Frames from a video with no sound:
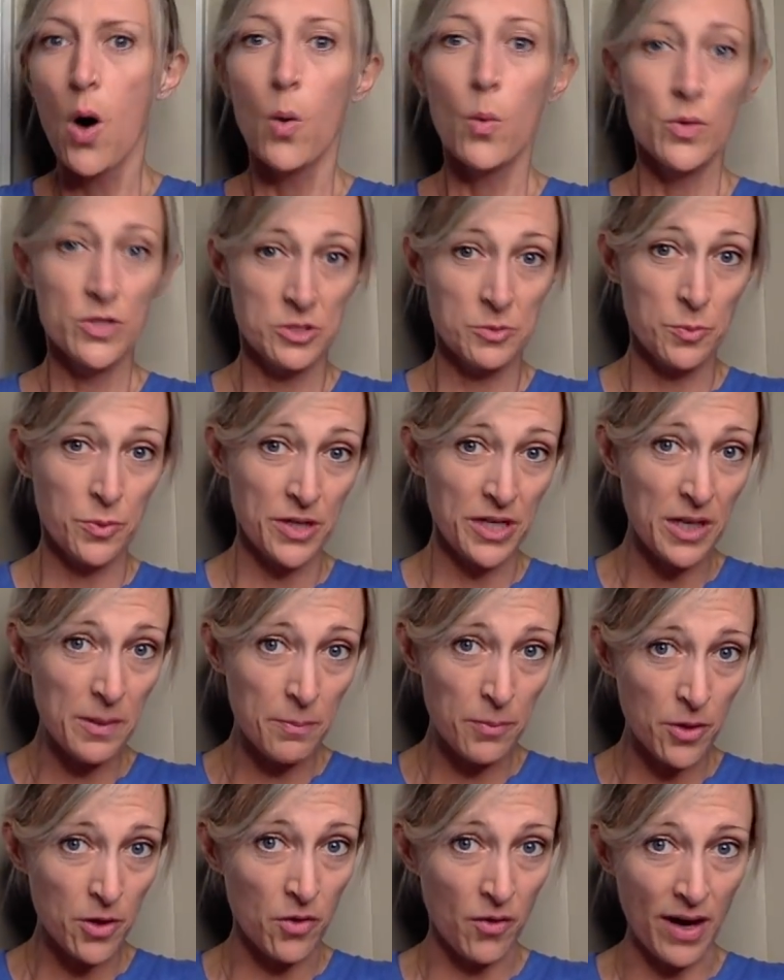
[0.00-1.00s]
was pretty
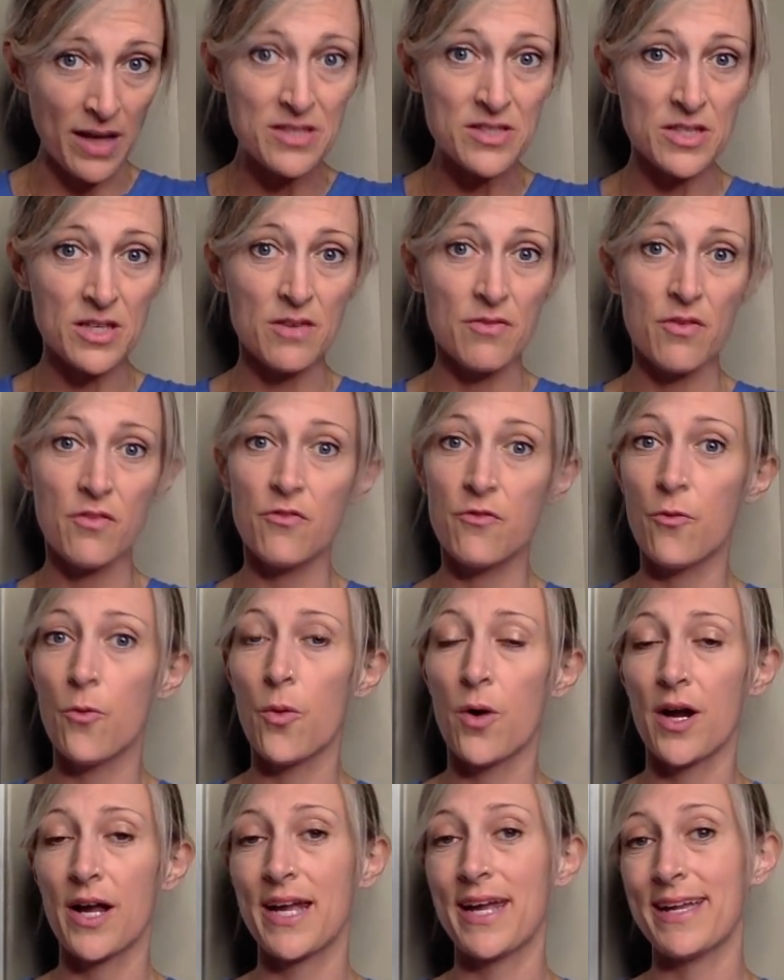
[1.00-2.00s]
progressive
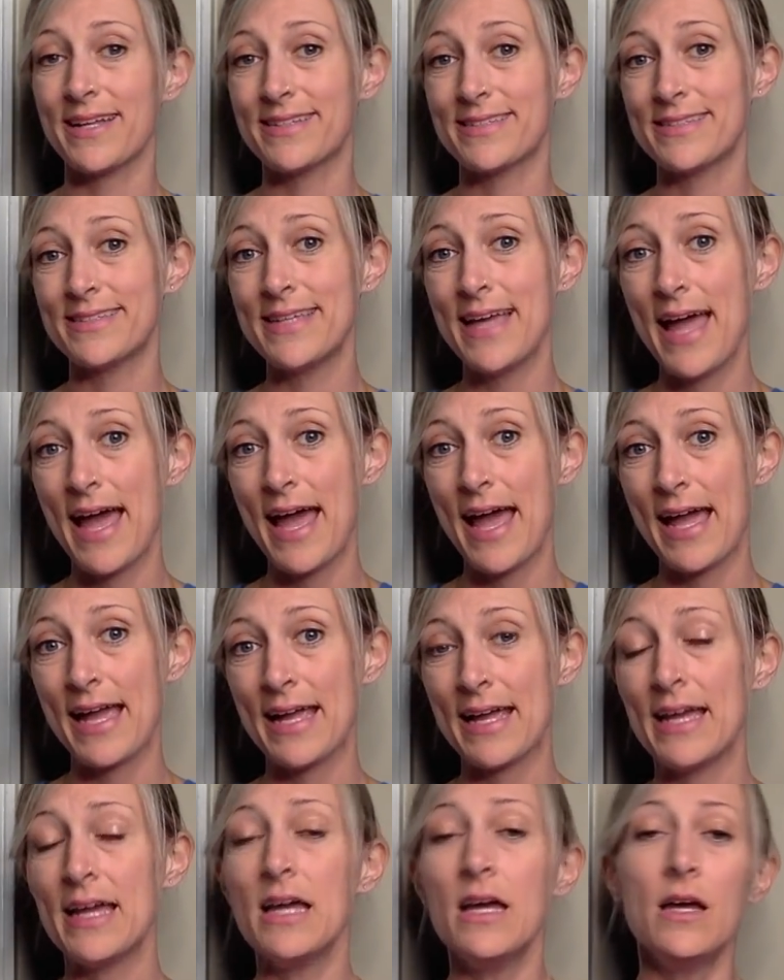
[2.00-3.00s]
for its
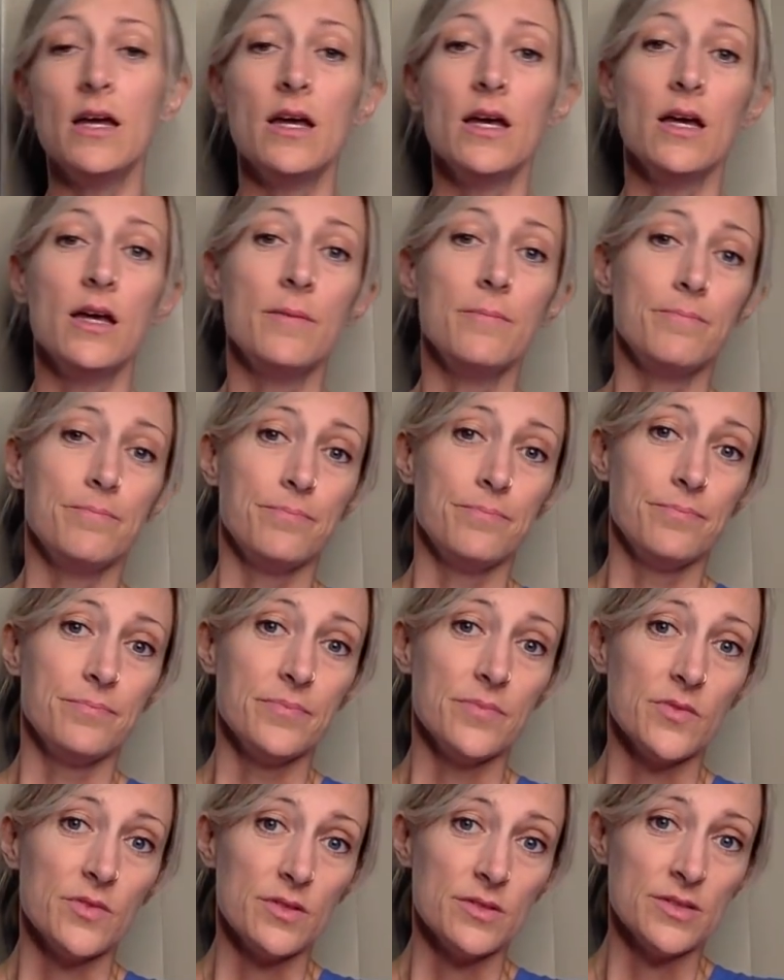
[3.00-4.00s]
day.
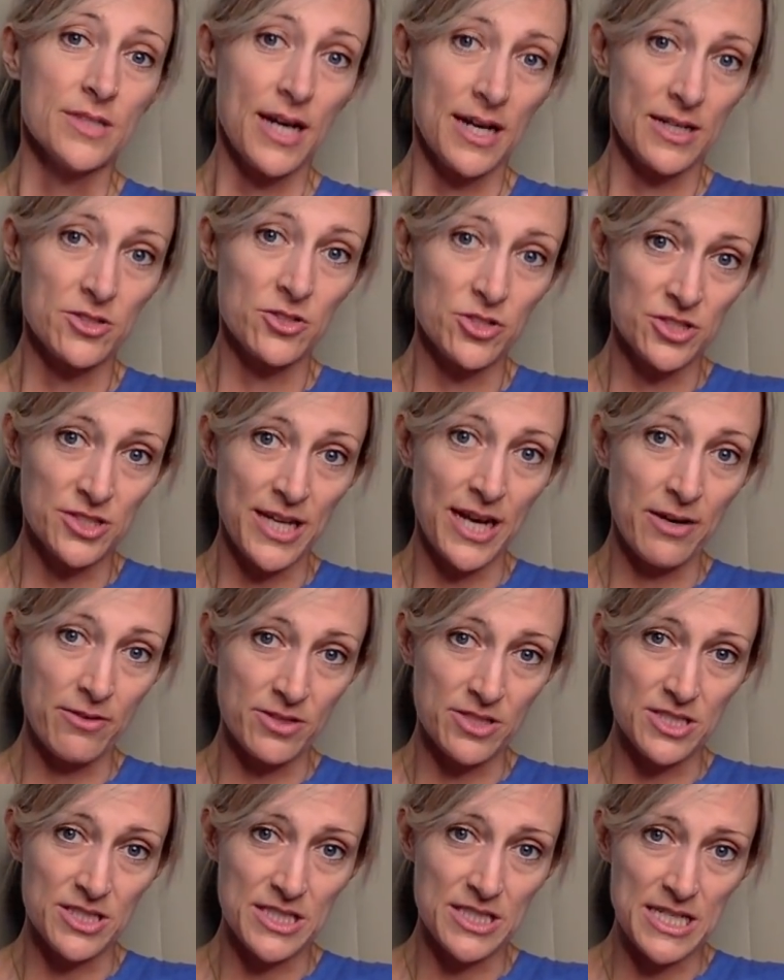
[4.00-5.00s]
Dr.
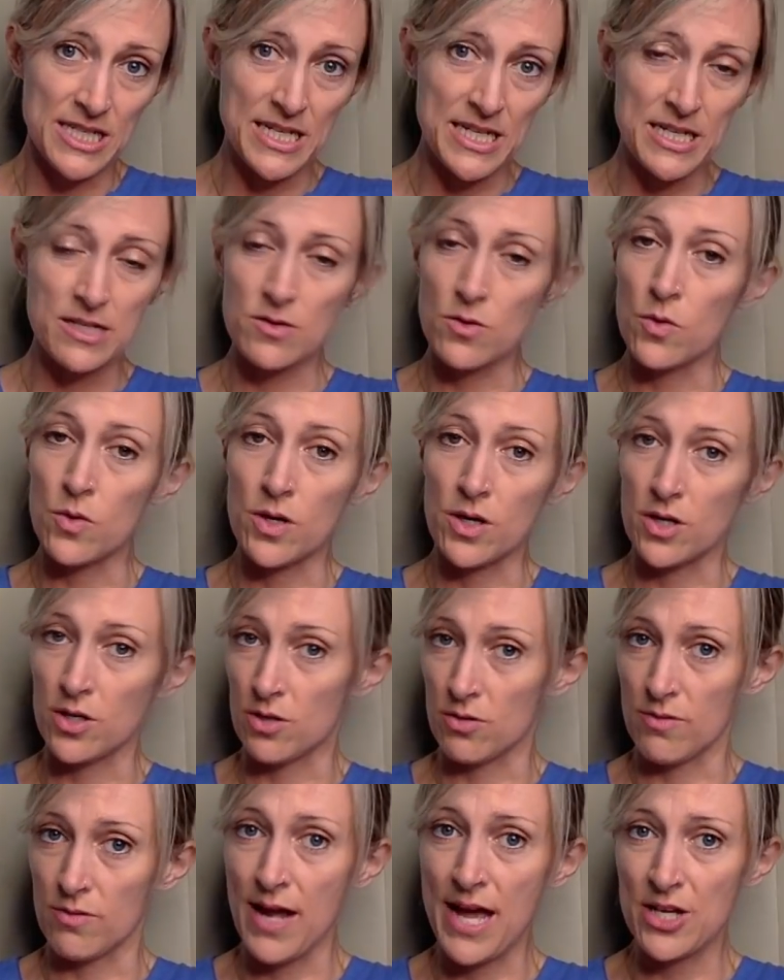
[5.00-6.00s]
Cyrus Teed or
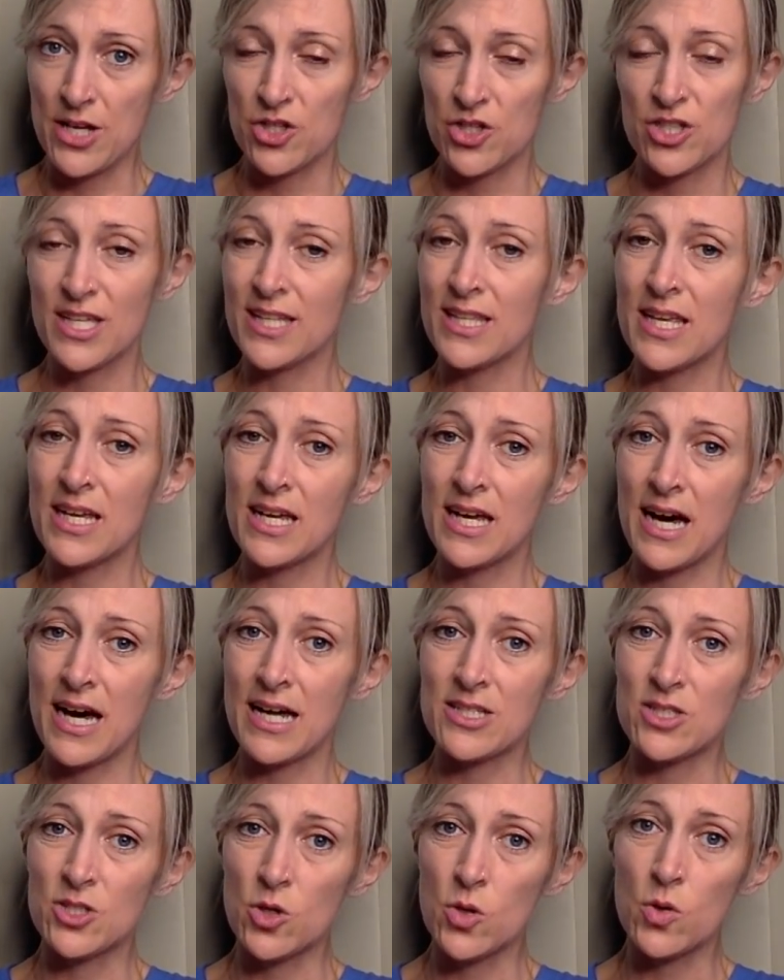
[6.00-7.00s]
Koresh said that
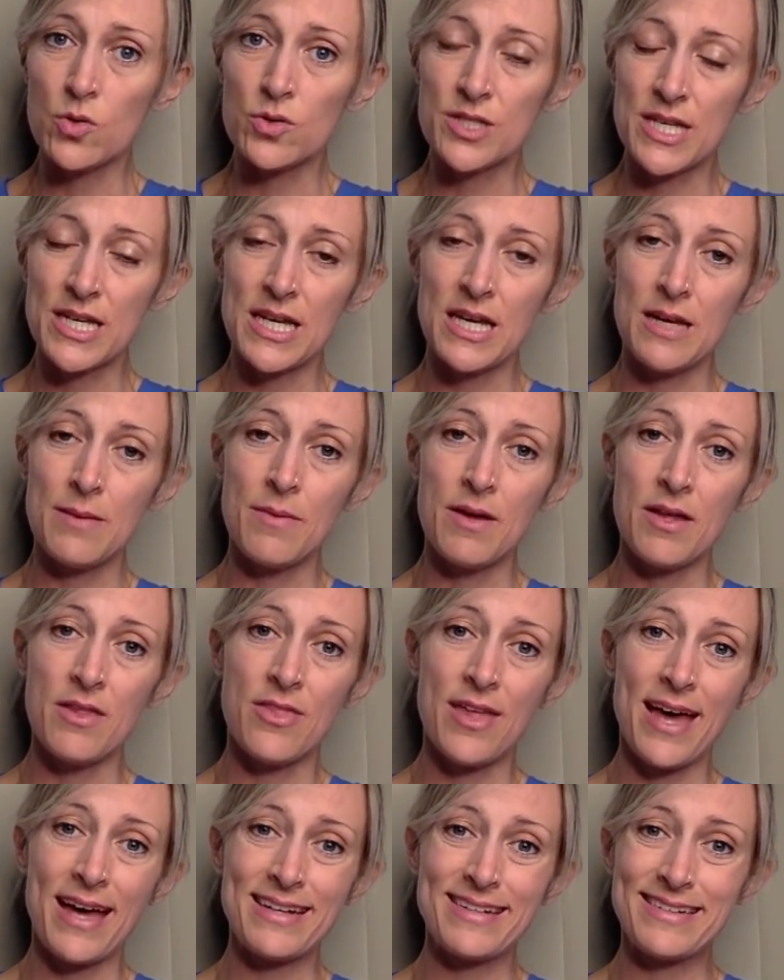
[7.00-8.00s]
God told him
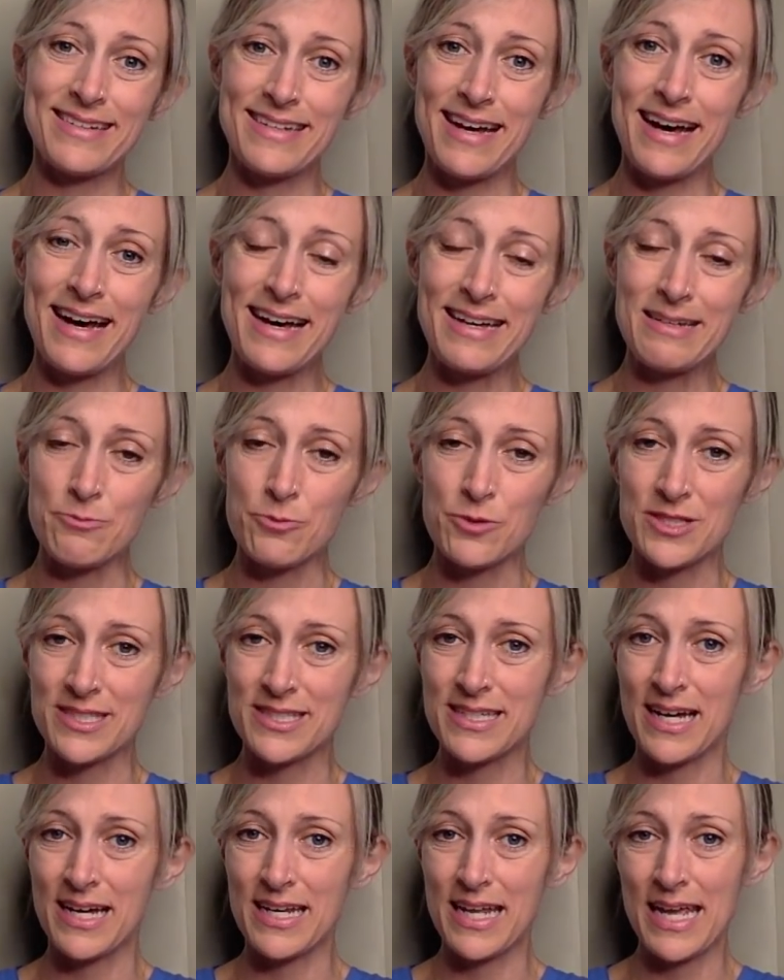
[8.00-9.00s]
that God was
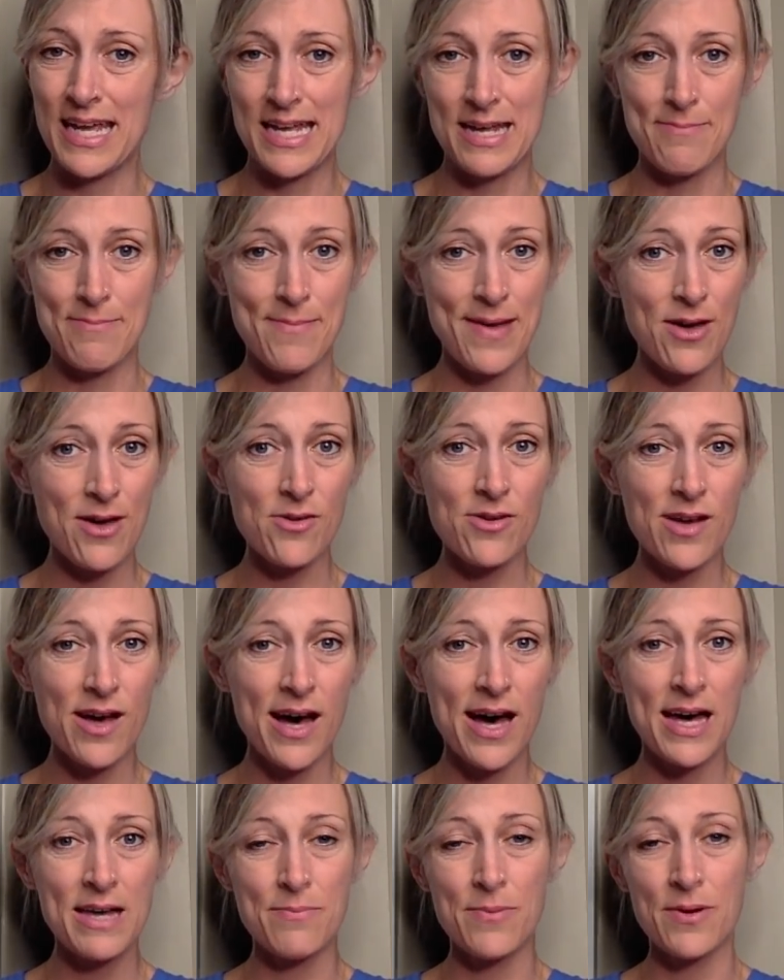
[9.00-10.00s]
not a male
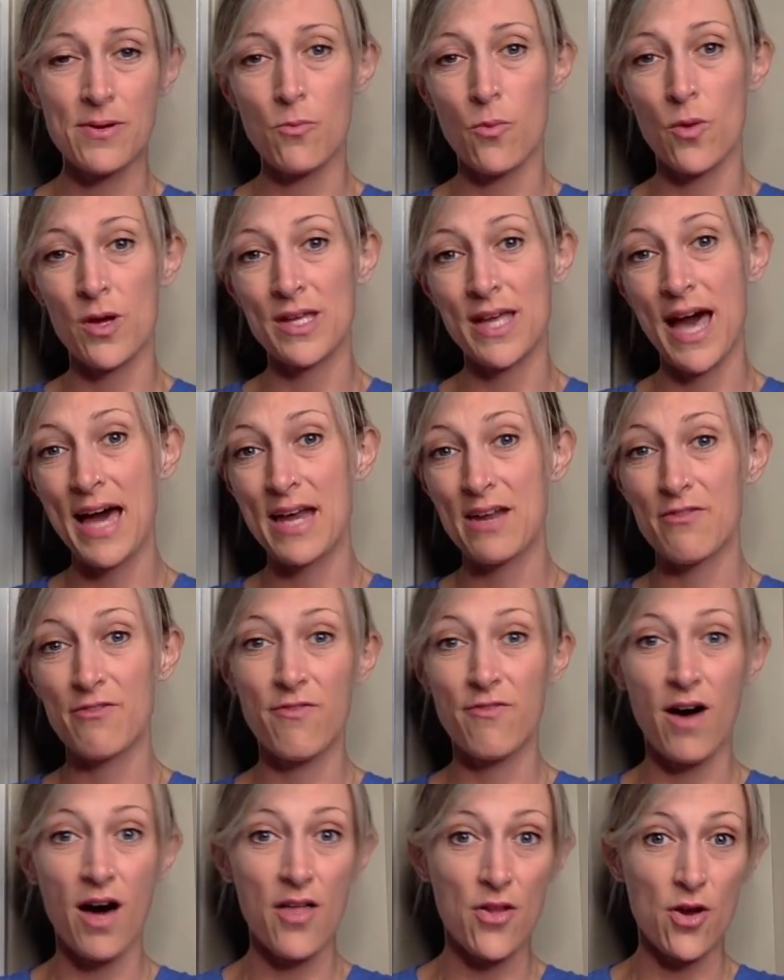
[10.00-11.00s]
God, but what had a
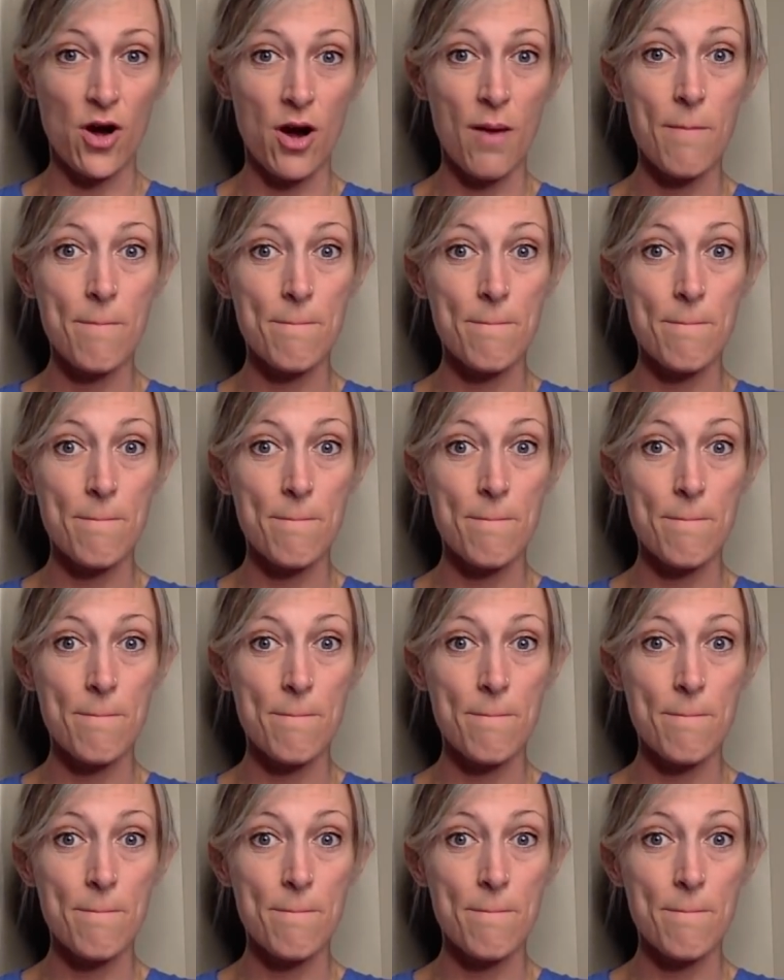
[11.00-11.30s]
father